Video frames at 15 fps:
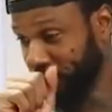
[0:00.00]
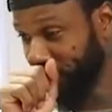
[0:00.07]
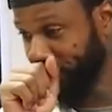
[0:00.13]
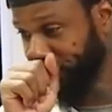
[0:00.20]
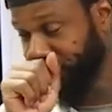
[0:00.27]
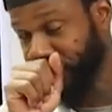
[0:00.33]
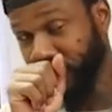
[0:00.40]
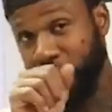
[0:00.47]

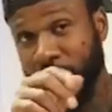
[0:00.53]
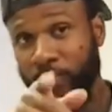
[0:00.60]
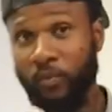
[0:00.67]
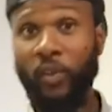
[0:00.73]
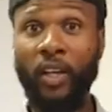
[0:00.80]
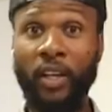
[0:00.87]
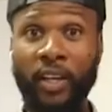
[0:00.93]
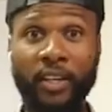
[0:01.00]

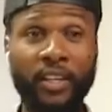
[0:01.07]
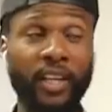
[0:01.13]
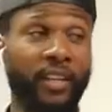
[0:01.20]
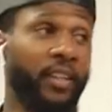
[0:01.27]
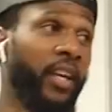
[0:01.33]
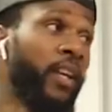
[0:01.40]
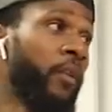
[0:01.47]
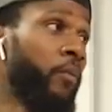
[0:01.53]
and
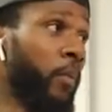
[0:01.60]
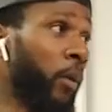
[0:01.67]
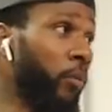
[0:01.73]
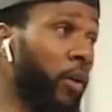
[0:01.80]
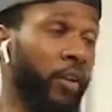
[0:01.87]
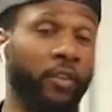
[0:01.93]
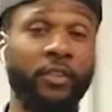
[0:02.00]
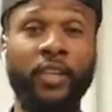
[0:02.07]
did that. My
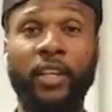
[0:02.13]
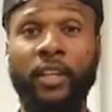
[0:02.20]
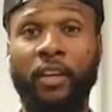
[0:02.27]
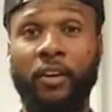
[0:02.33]
brother said